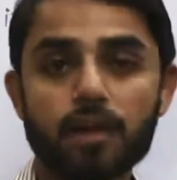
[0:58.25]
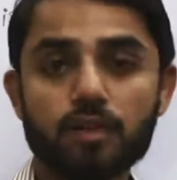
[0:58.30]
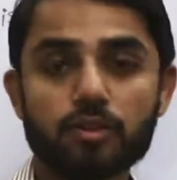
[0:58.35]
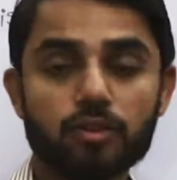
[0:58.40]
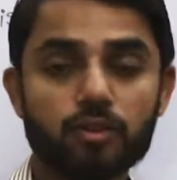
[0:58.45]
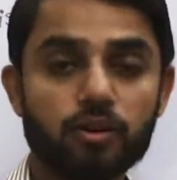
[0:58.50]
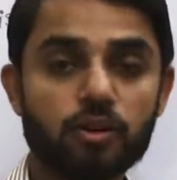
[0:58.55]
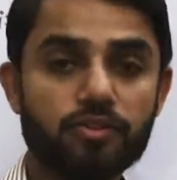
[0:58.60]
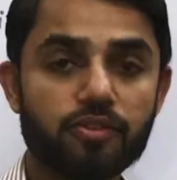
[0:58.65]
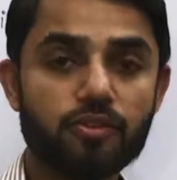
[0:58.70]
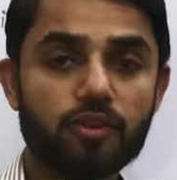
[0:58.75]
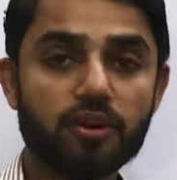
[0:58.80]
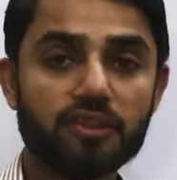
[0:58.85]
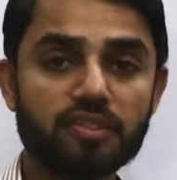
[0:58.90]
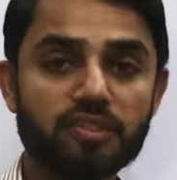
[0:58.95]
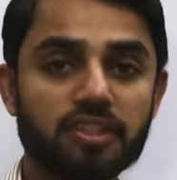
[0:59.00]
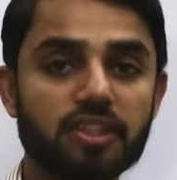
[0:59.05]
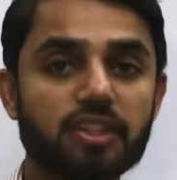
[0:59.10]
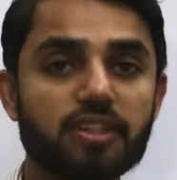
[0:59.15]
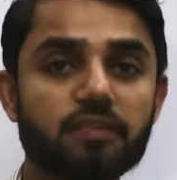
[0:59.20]
So if you are
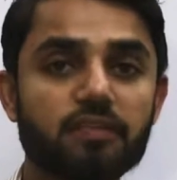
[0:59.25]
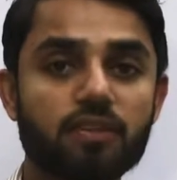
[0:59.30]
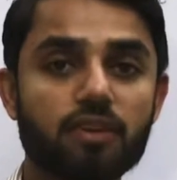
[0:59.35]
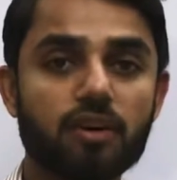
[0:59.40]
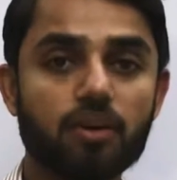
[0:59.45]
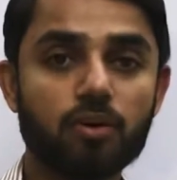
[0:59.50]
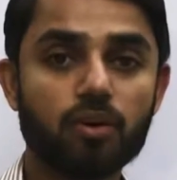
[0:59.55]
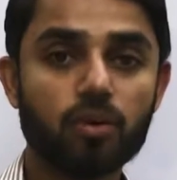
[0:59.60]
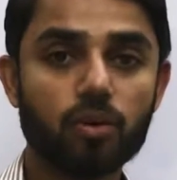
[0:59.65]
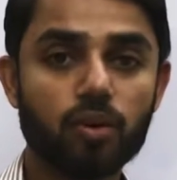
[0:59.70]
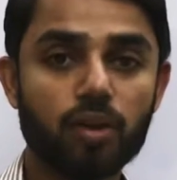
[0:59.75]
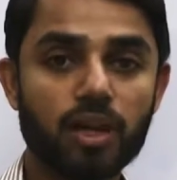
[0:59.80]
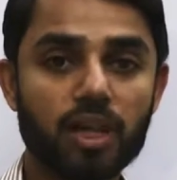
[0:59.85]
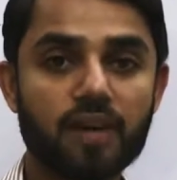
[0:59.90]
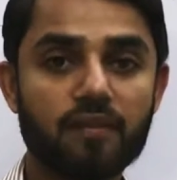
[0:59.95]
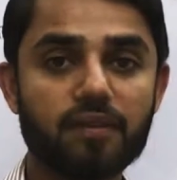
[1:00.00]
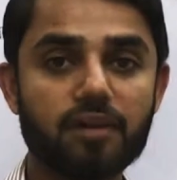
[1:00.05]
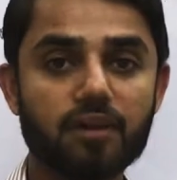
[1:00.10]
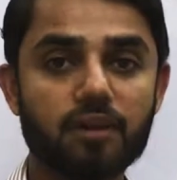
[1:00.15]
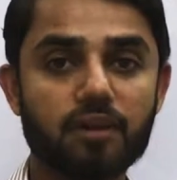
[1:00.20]
studying for O
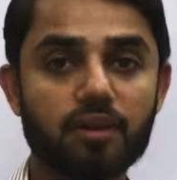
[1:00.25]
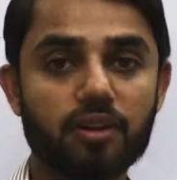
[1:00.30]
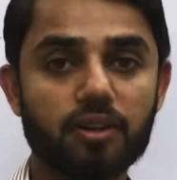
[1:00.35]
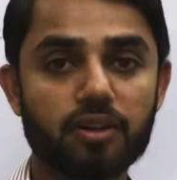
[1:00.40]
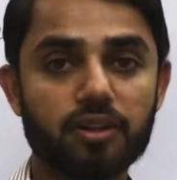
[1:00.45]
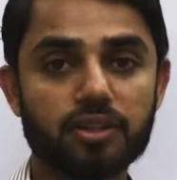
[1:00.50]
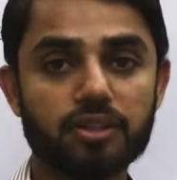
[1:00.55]
level or